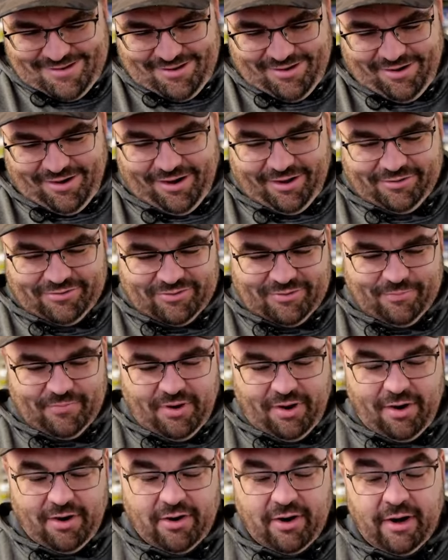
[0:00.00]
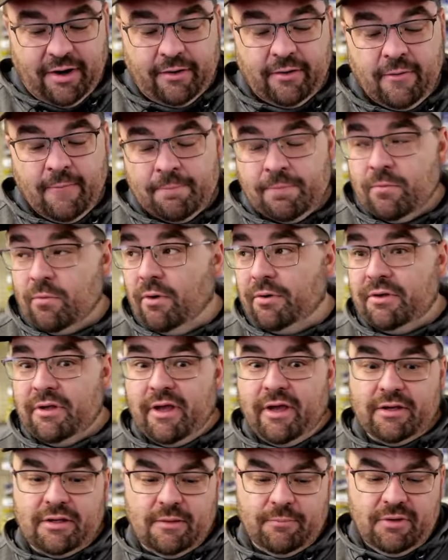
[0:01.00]
Awesome. All right. Well,
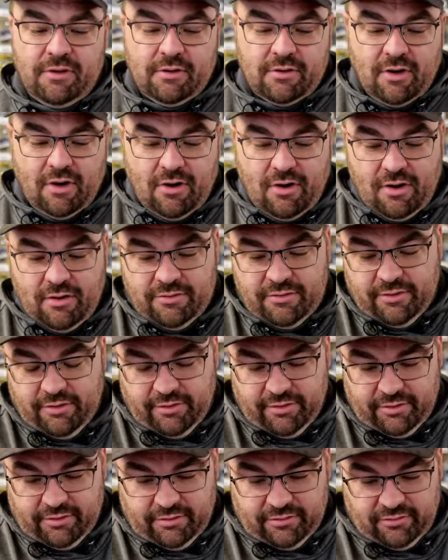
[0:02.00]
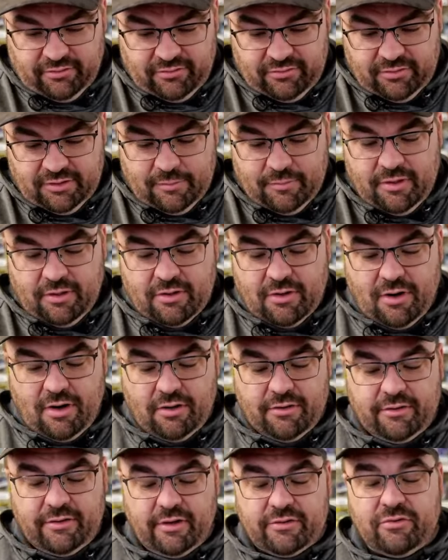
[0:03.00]
yeah, give me a call. Here he is. Give me a
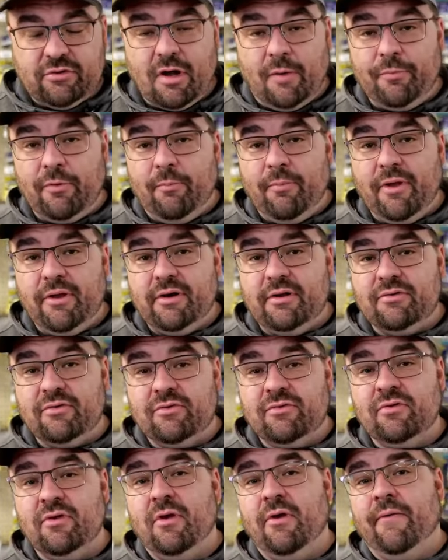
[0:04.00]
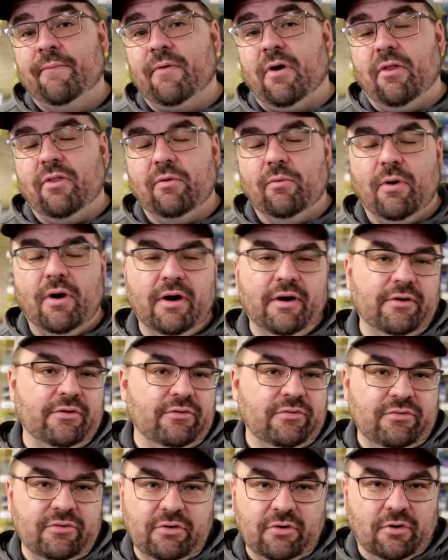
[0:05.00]
call the next couple minutes.
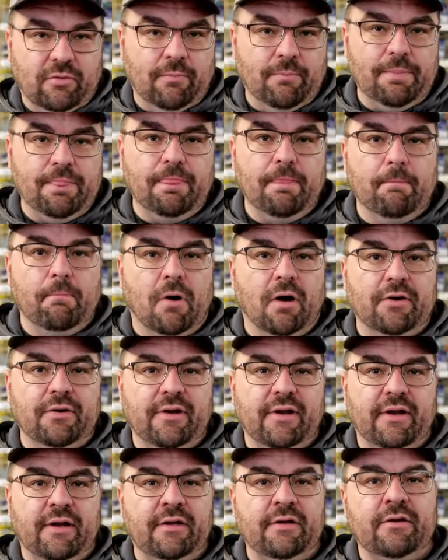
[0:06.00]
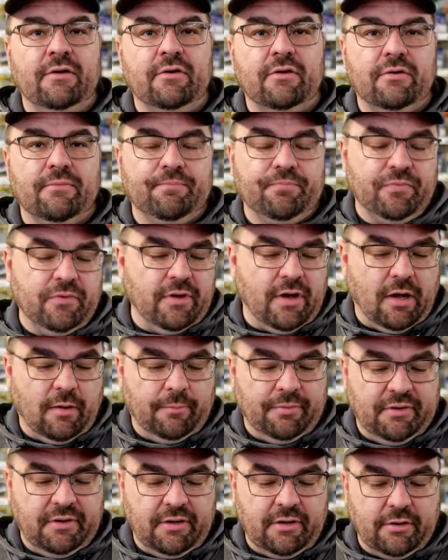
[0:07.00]
Otherwise, Monday I'll
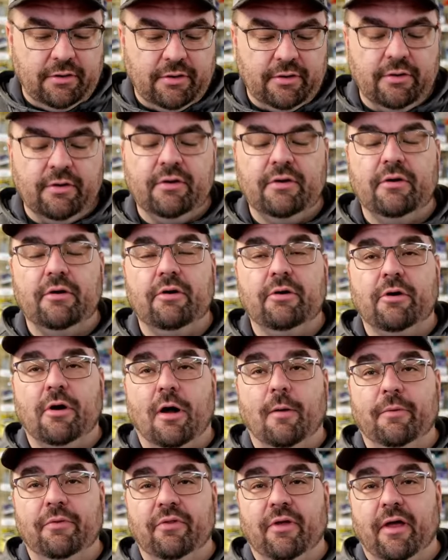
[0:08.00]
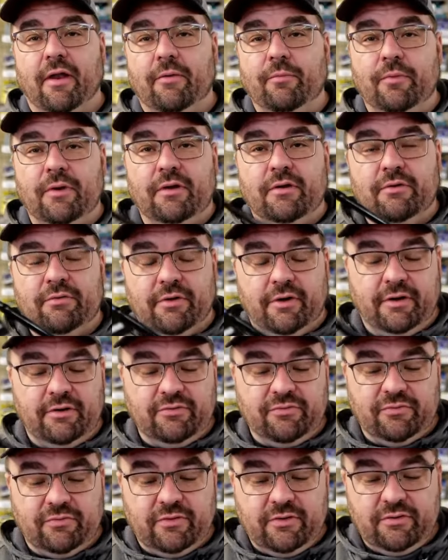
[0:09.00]
be here. Call me then. We can arrange
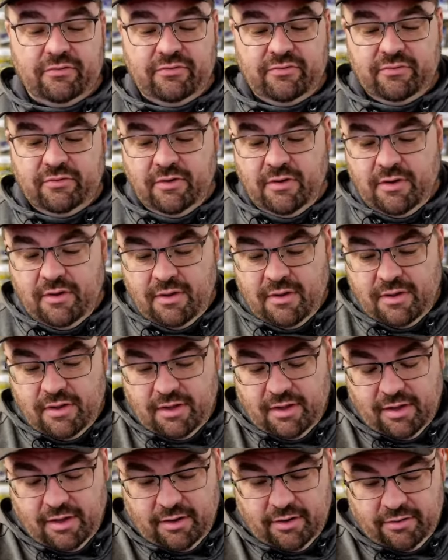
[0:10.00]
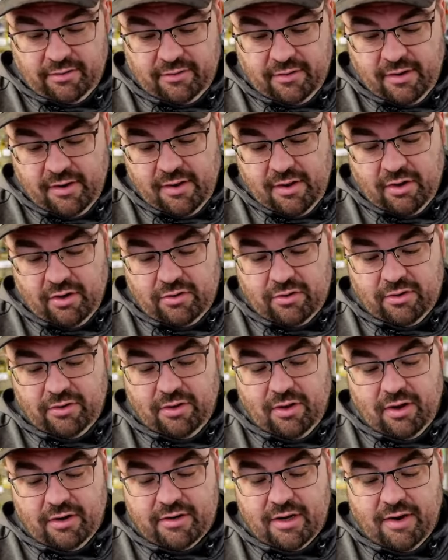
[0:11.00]
for this. And good
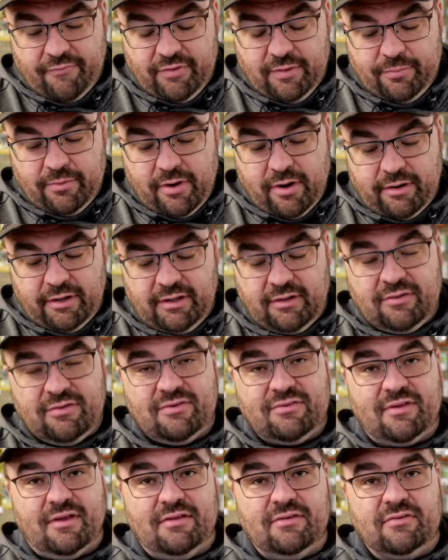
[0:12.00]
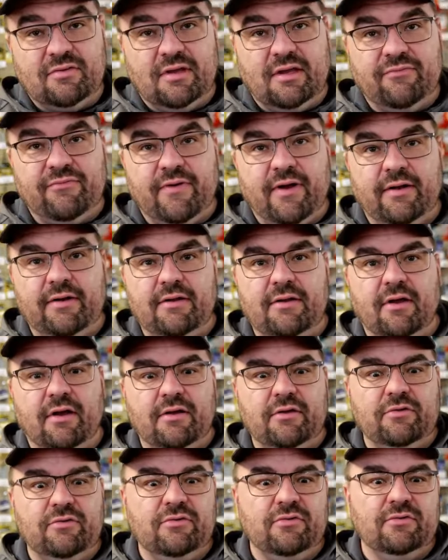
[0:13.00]
luck, everybody. Stay safe on the
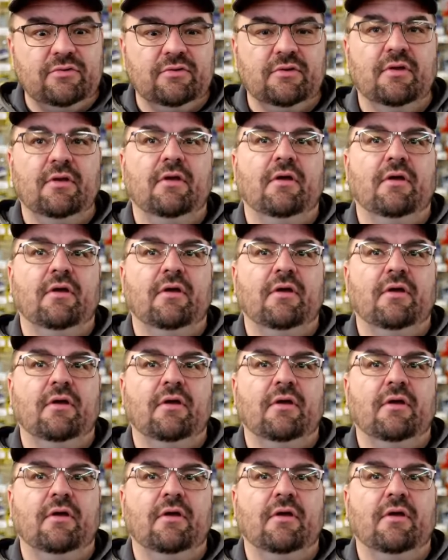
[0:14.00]
ice.